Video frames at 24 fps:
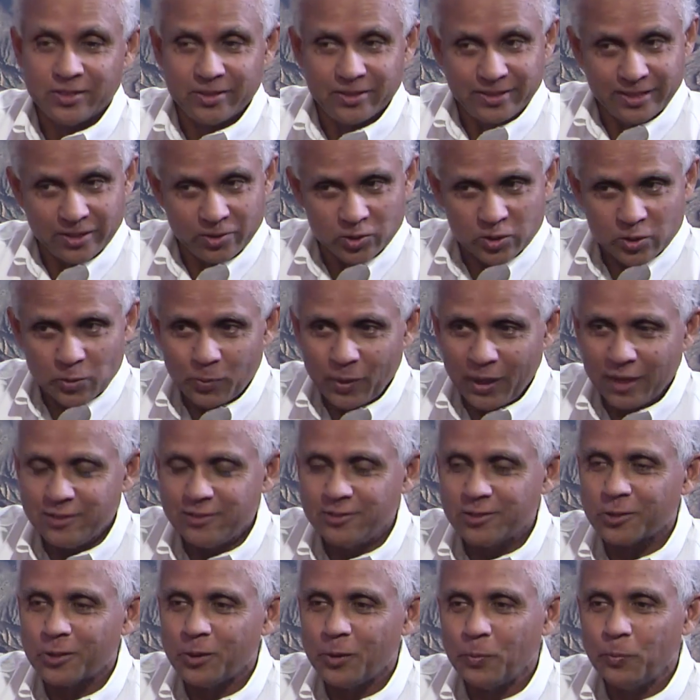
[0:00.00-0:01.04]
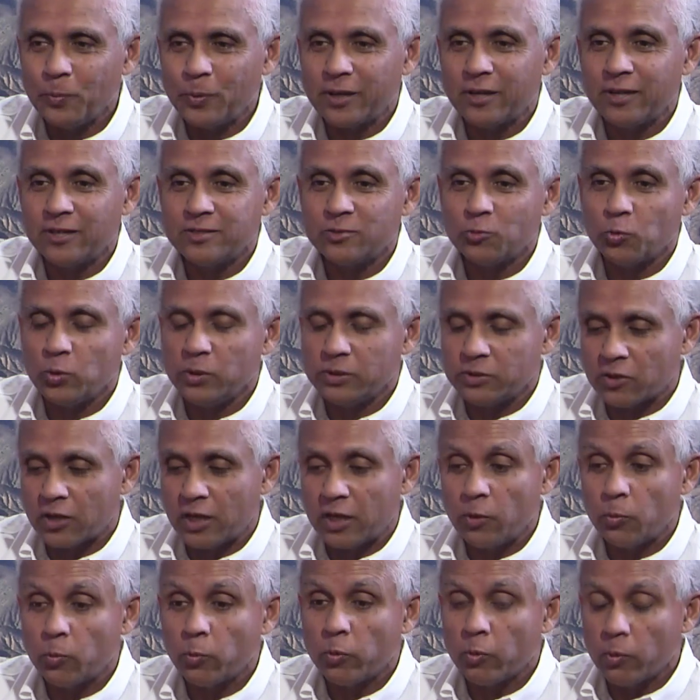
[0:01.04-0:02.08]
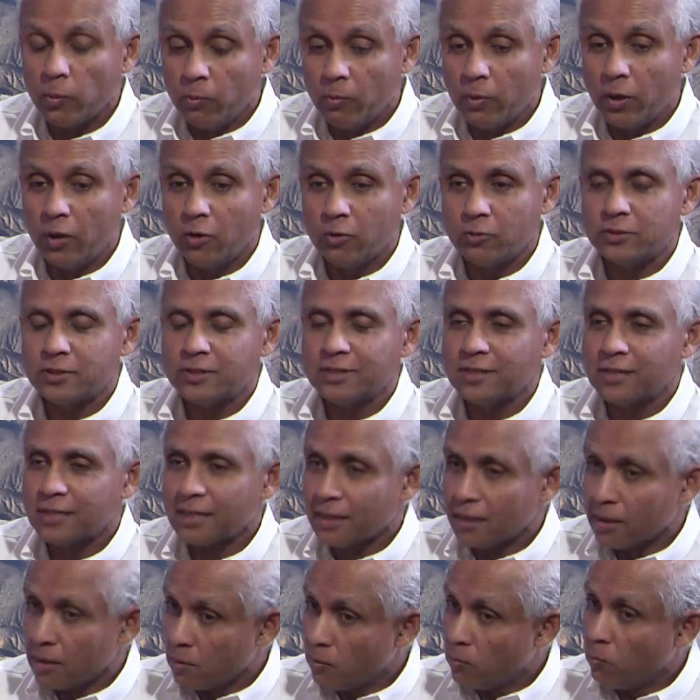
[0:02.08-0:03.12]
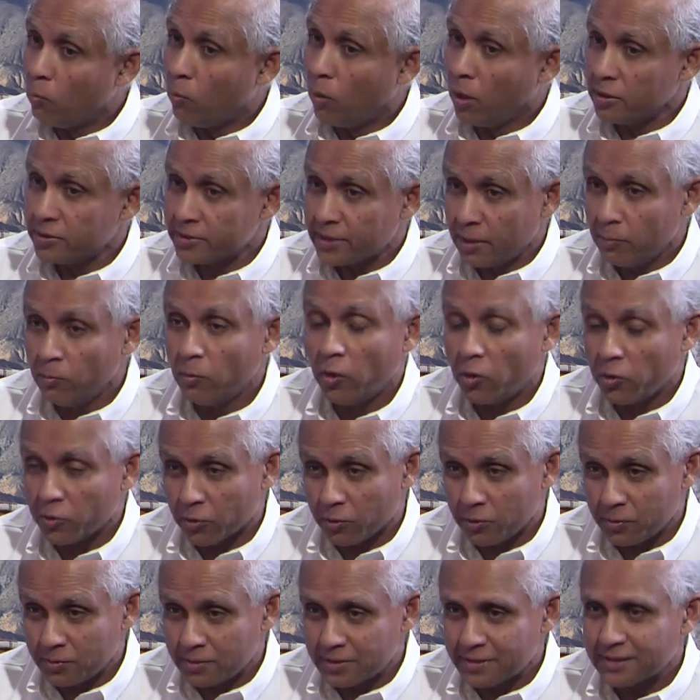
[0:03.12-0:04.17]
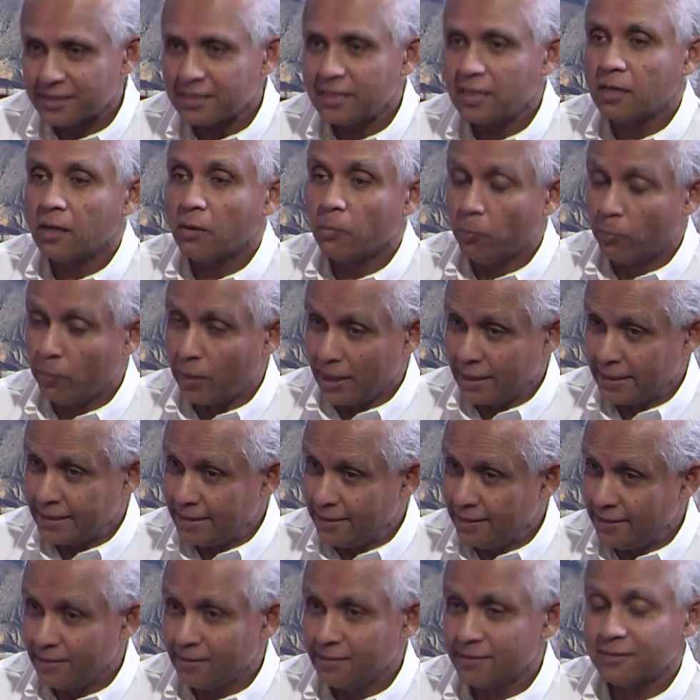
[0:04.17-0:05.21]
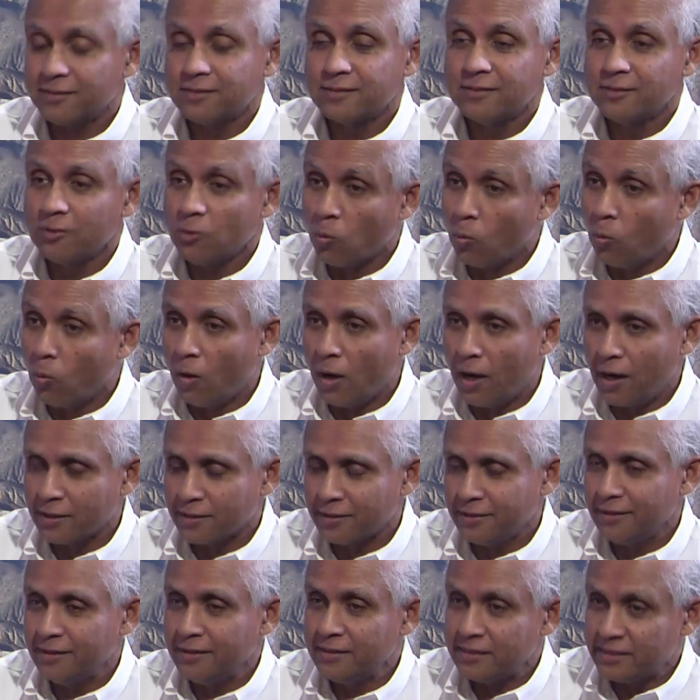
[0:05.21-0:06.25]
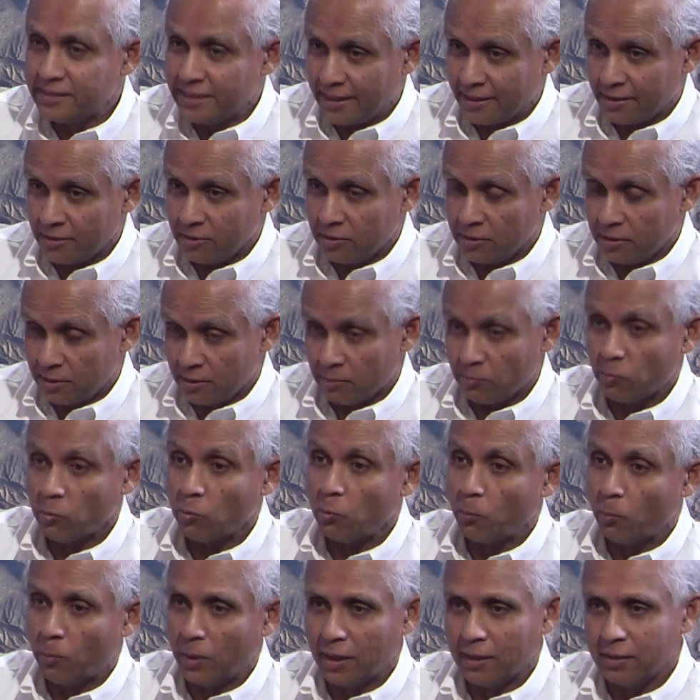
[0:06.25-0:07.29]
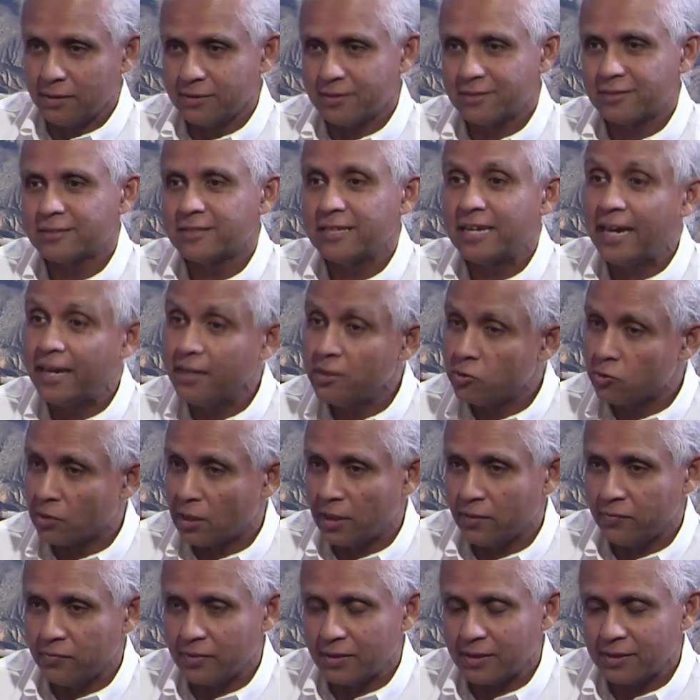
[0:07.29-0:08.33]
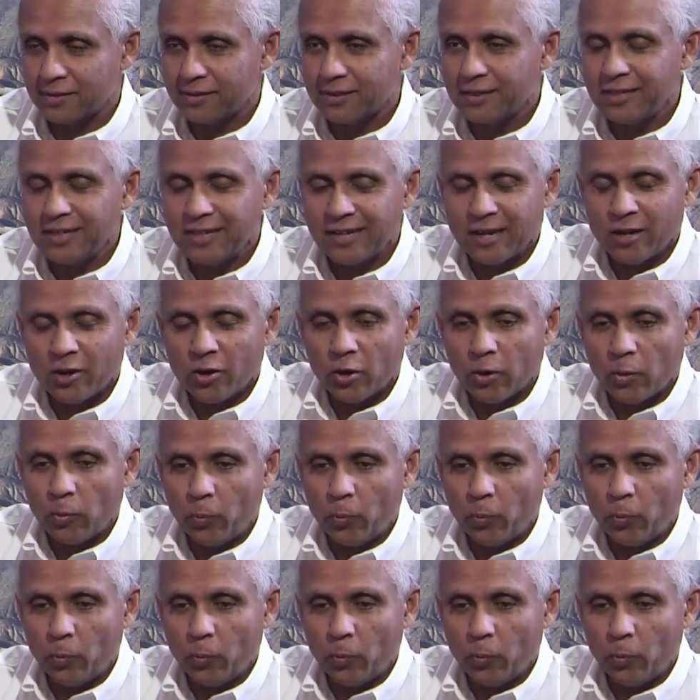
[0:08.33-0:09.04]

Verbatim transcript: There's a bicycle because we try to promote multimodal, mm-hmm. biking, walking, taking the bus, and driving. Mm-hmm, mm-hmm.